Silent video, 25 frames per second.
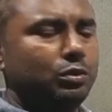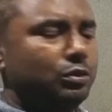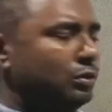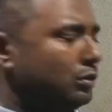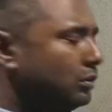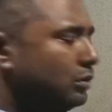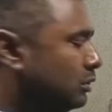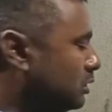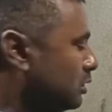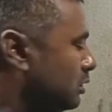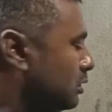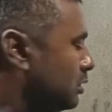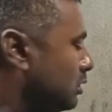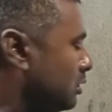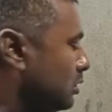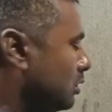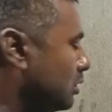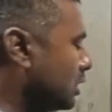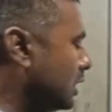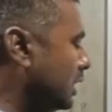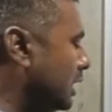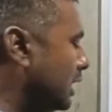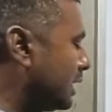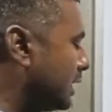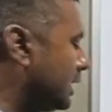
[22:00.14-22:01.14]
used to,
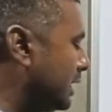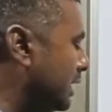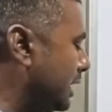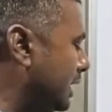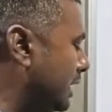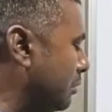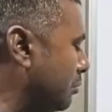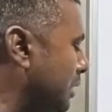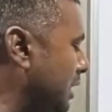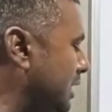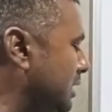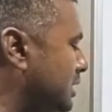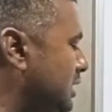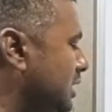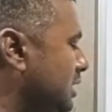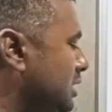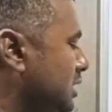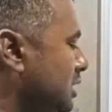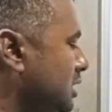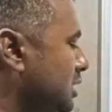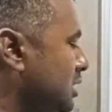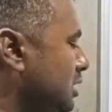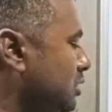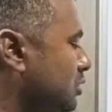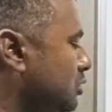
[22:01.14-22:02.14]
for electric
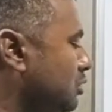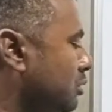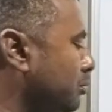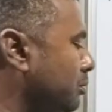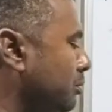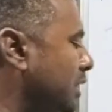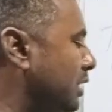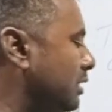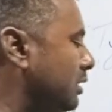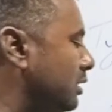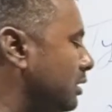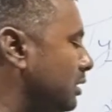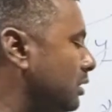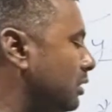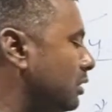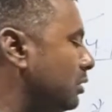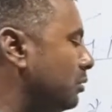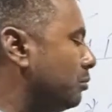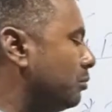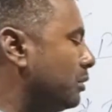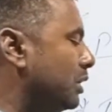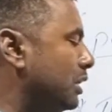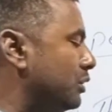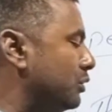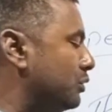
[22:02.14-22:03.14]
appliances is used to made
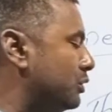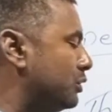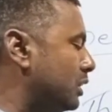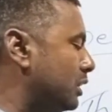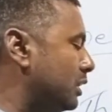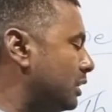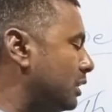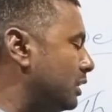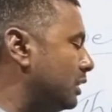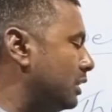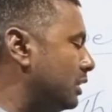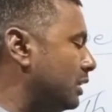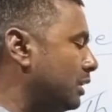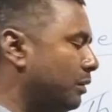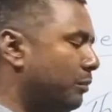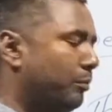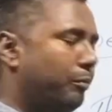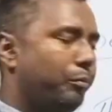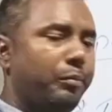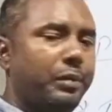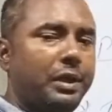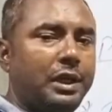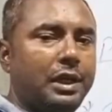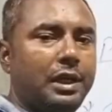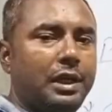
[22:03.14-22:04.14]
by using
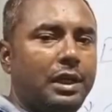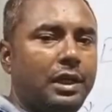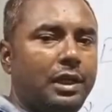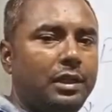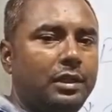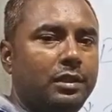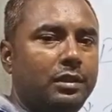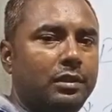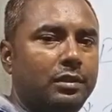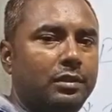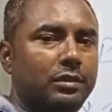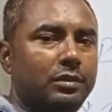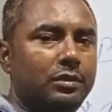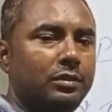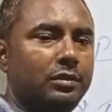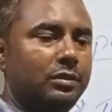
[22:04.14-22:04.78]
bakelite.